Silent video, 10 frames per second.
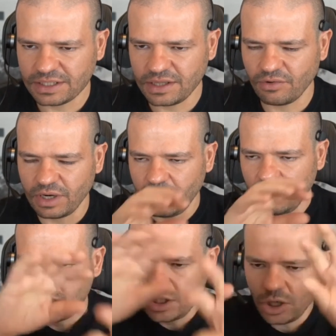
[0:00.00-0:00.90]
So there are
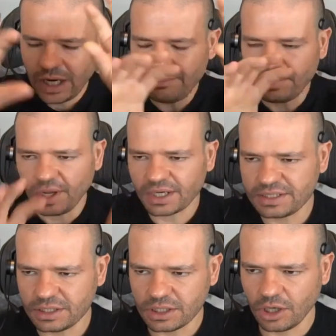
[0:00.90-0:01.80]
9
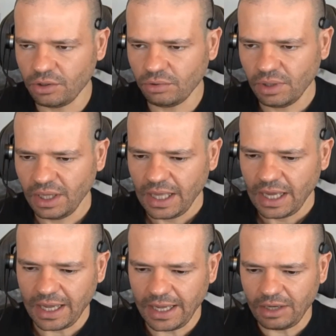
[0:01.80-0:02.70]
blocks in total.
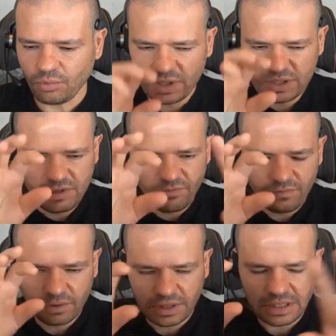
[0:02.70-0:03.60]
And once you've
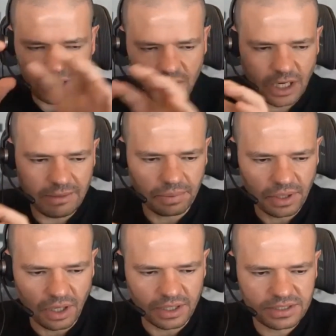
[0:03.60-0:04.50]
filled in the 9
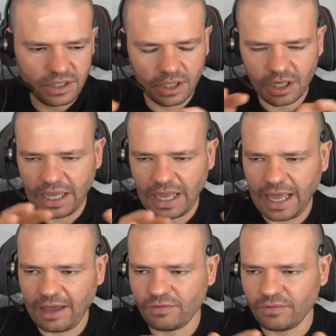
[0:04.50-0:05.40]
blocks, you're going to
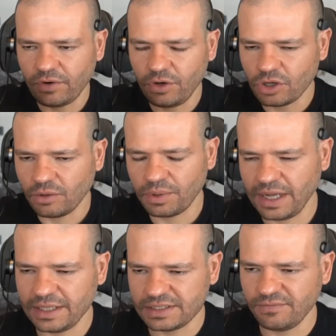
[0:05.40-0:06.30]
have a very
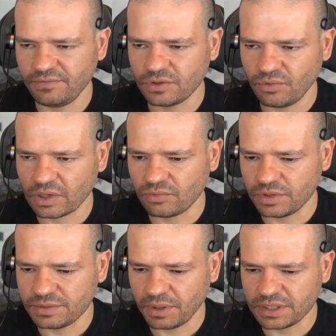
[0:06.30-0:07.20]
comprehensive direct
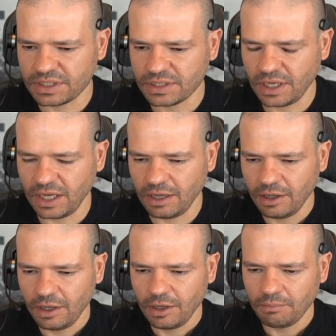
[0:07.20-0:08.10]
response
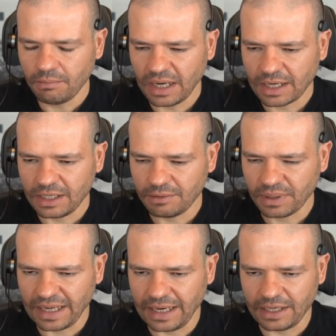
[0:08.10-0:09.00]
marketing
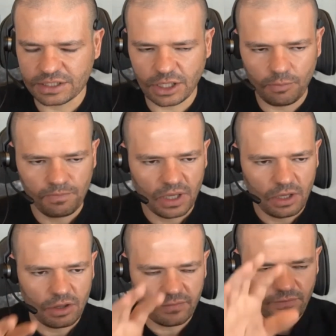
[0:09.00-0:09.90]
plan. And so
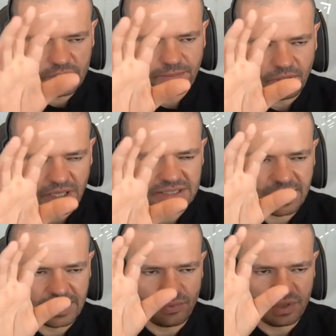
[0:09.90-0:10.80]
the first block
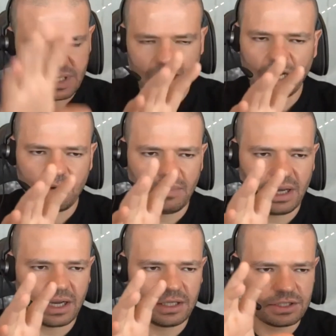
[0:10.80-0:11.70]
starts with target market.